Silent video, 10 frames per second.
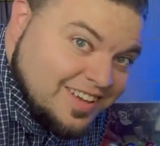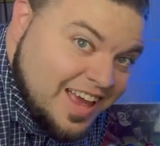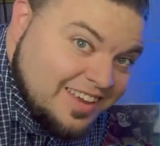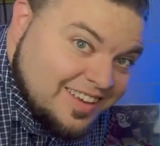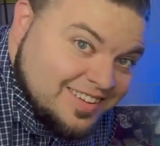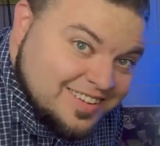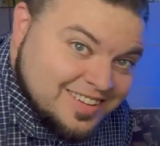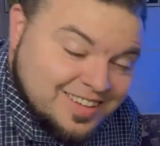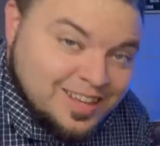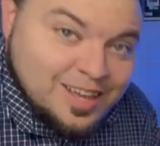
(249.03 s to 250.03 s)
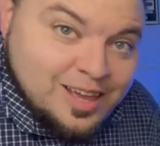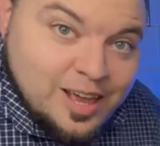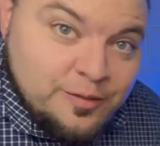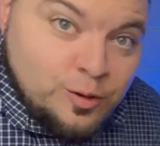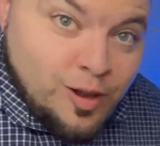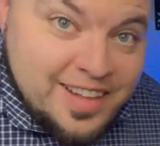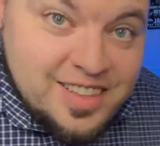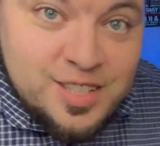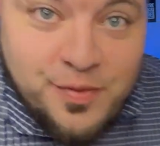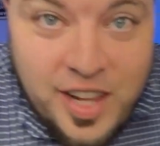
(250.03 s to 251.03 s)
Hey, if you
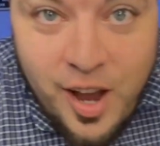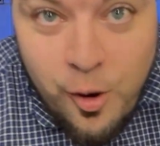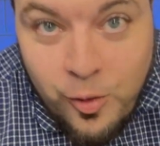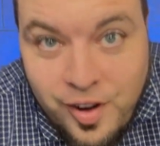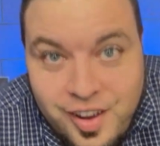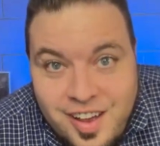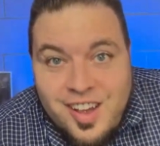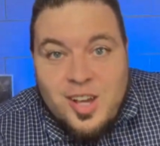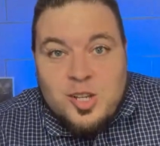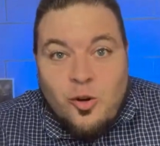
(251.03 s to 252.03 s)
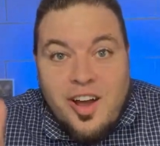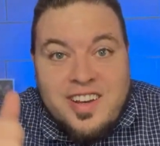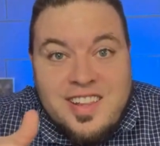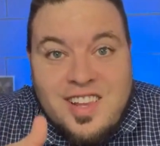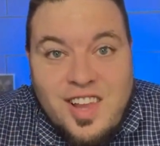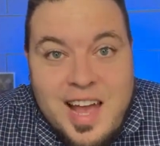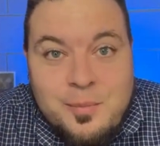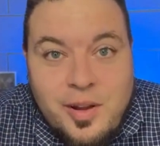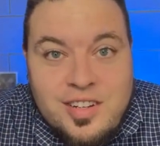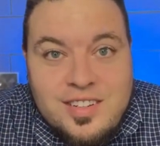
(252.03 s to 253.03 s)
like this video, go ahead and hit the
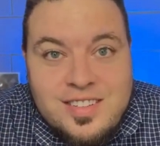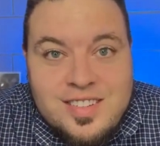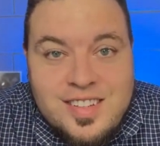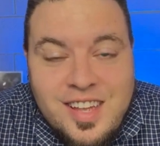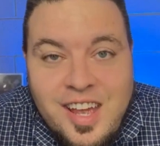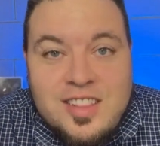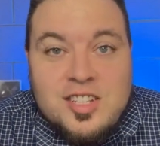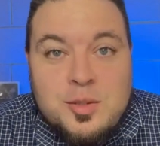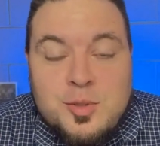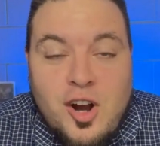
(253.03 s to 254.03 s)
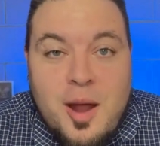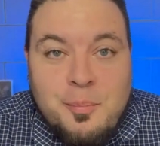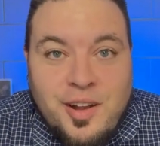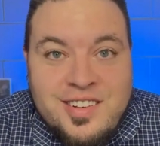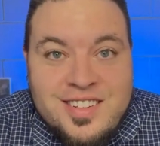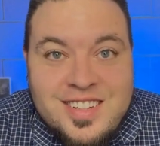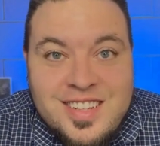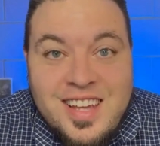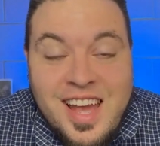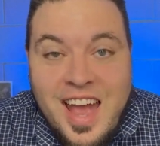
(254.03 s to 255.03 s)
like button, hit the subscribe button,
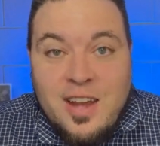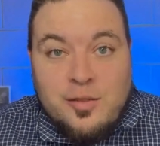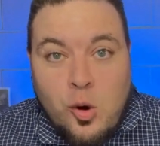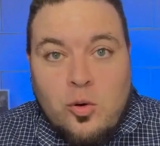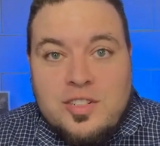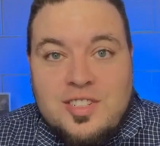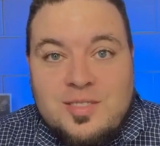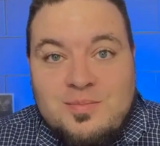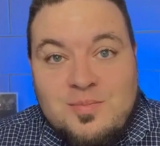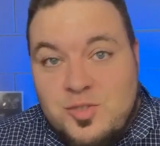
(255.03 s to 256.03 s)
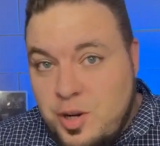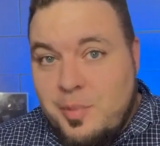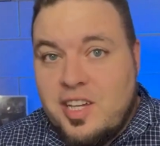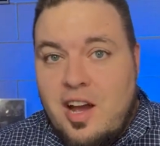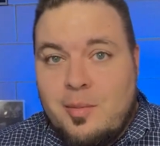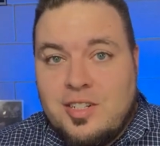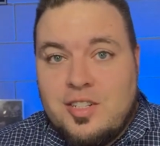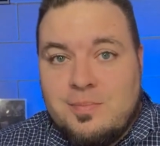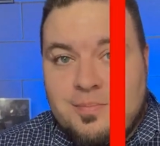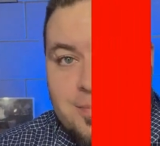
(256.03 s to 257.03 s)
and of course, jump in the comments.